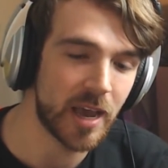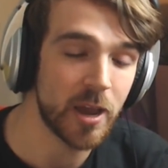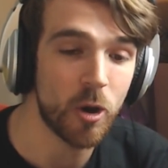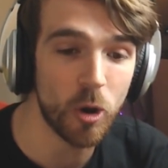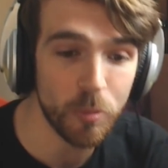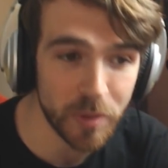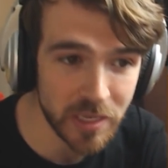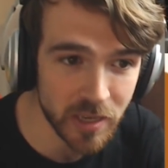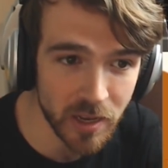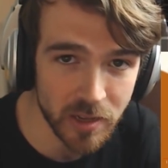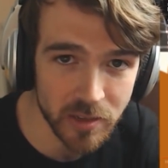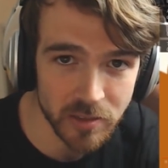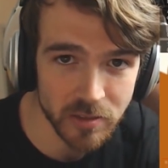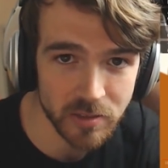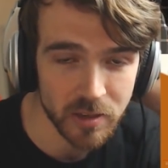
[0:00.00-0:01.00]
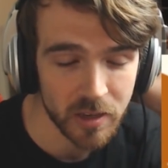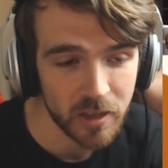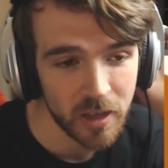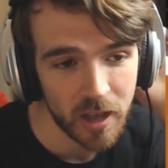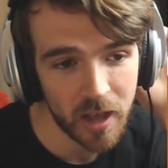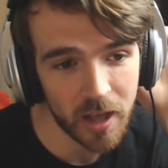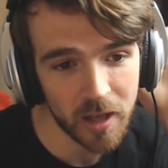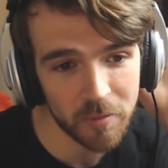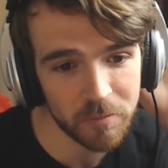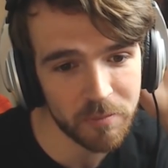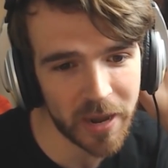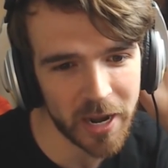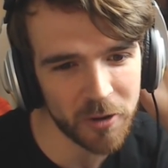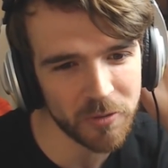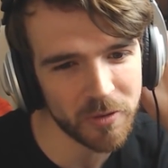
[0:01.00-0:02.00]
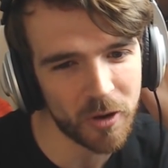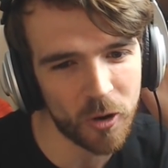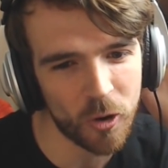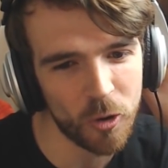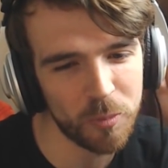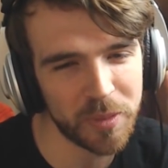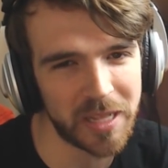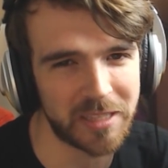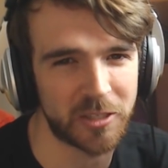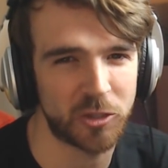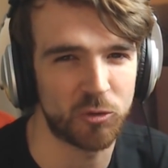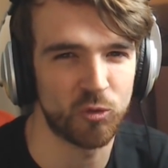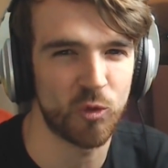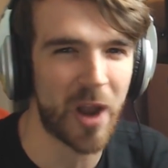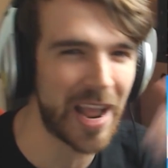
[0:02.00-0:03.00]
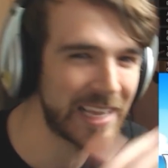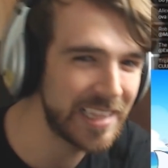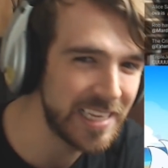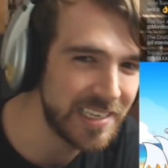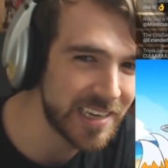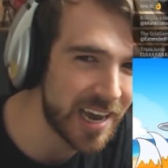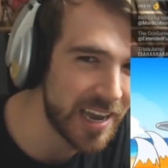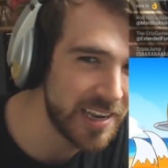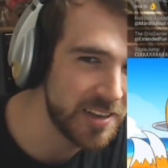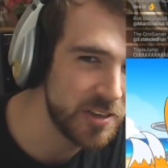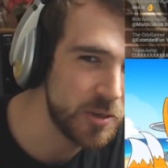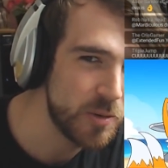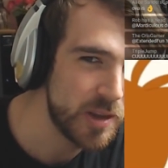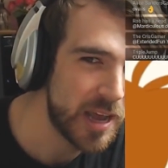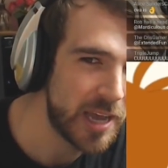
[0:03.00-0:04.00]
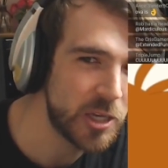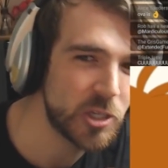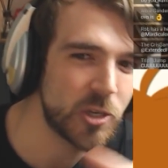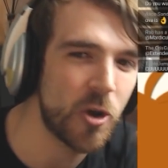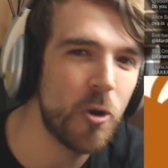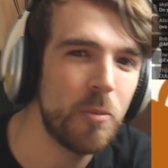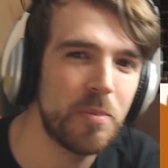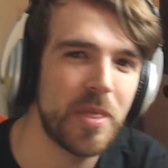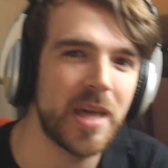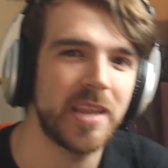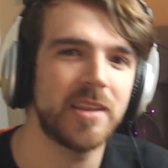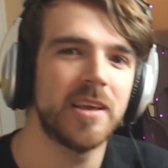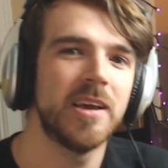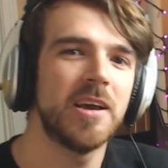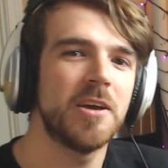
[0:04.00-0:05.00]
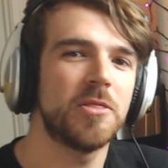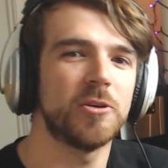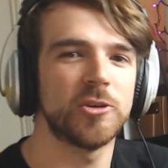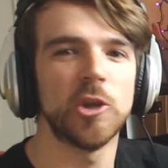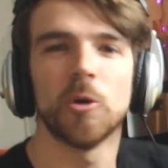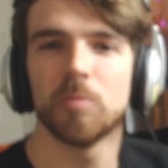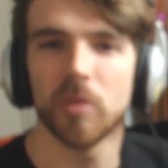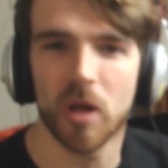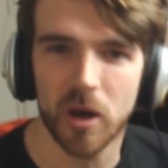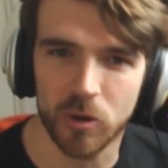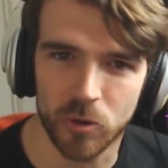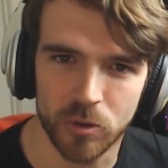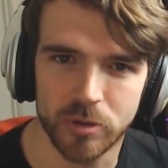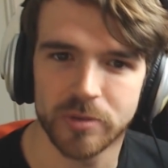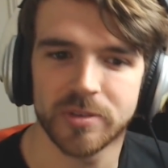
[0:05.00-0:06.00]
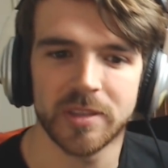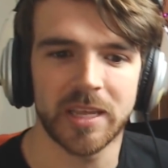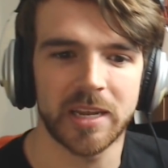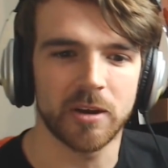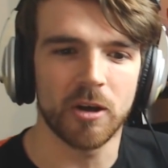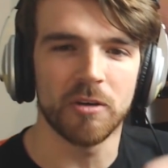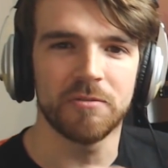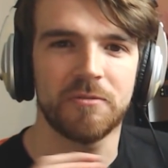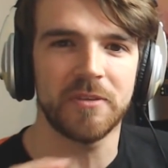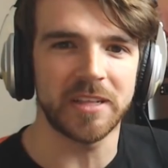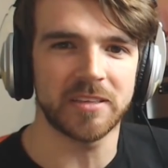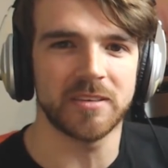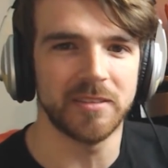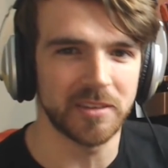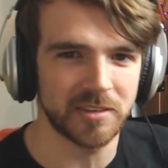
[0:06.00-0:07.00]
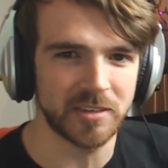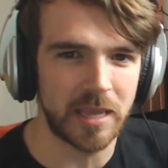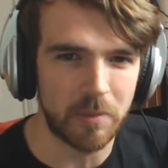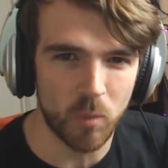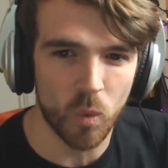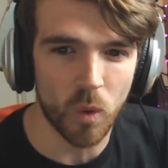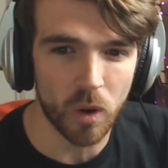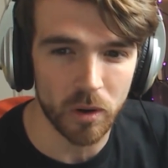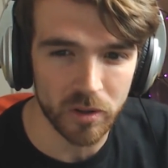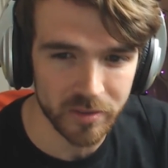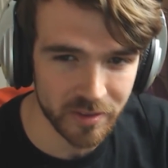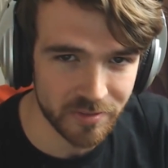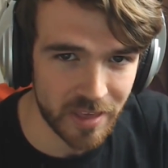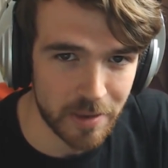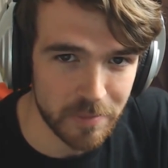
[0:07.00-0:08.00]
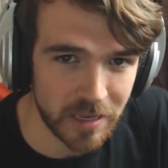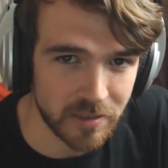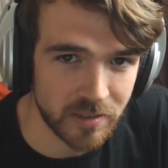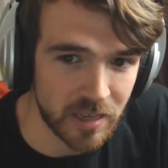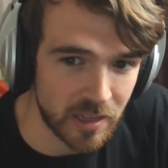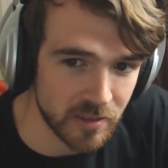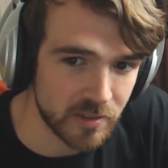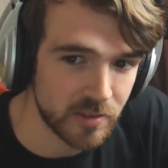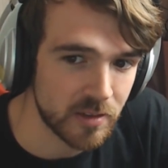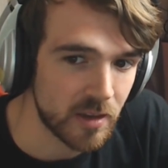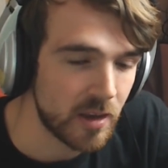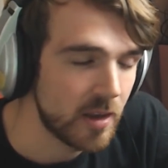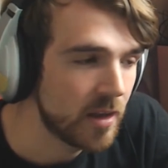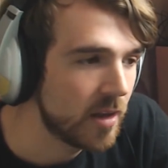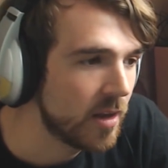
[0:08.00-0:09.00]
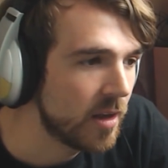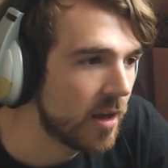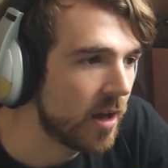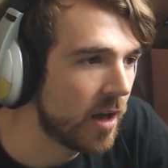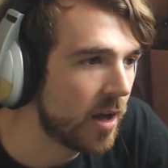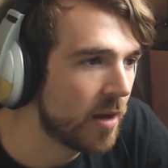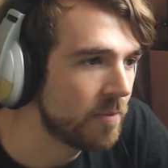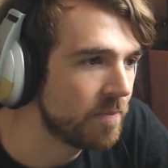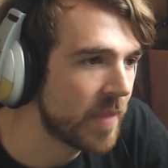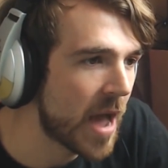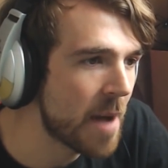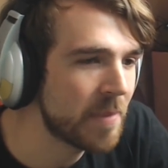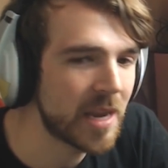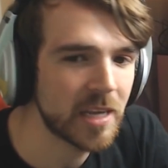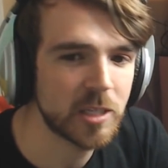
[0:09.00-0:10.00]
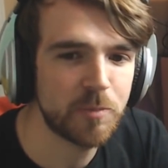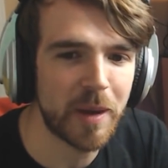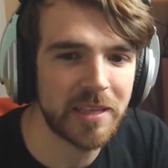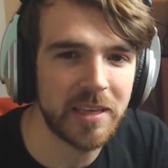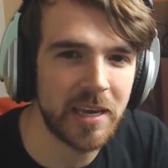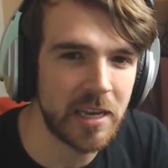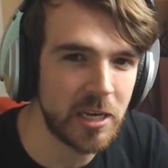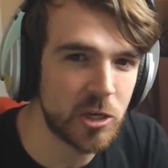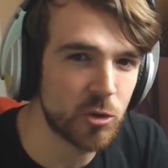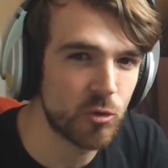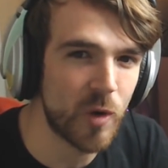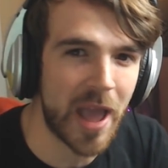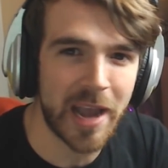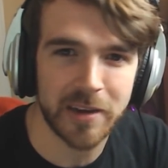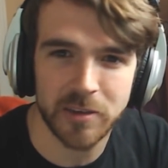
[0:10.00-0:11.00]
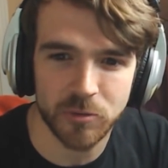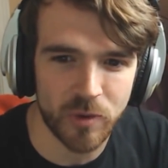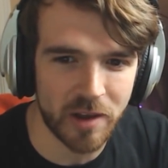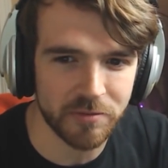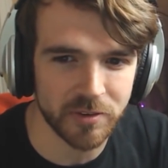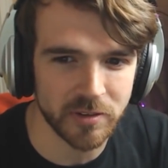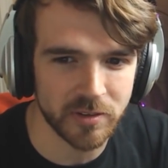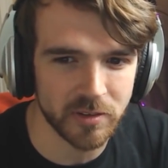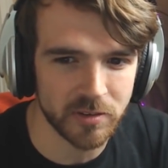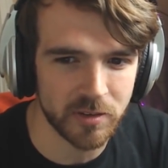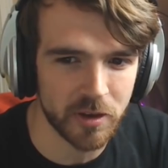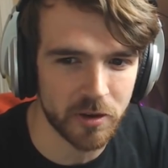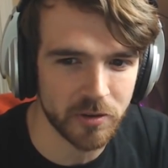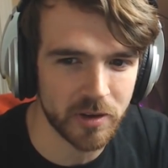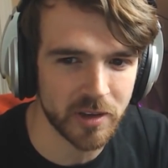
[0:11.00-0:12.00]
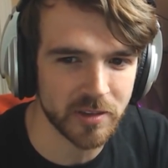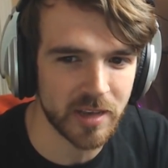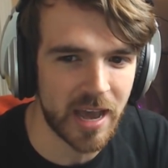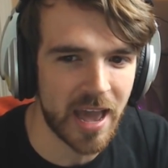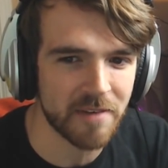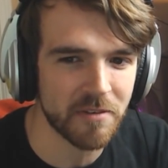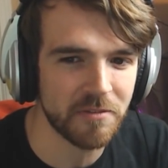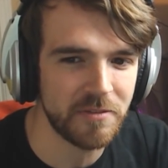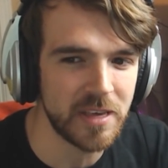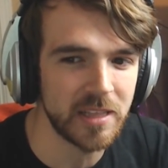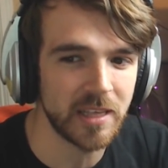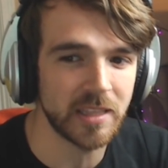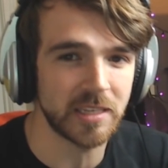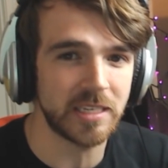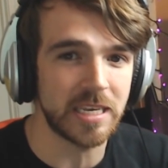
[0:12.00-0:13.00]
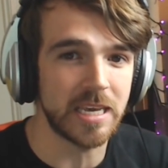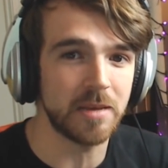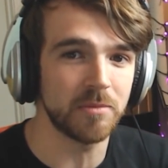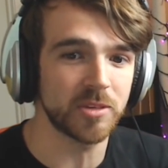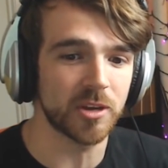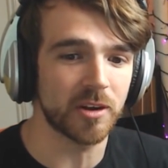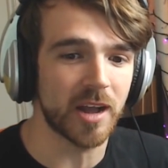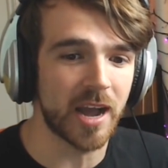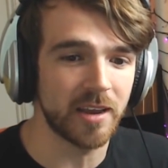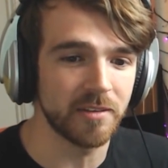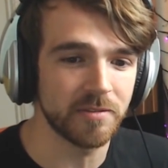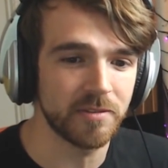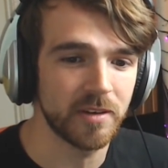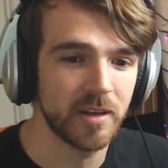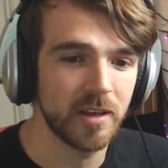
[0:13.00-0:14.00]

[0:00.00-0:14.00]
I hope it does. But I don't hope that it's directly tied into it. I just hope that there's no plot holes and that it all fits in the same world, if that makes sense. I'm not expecting any direct references, though, because I have a feeling the teams are kind of...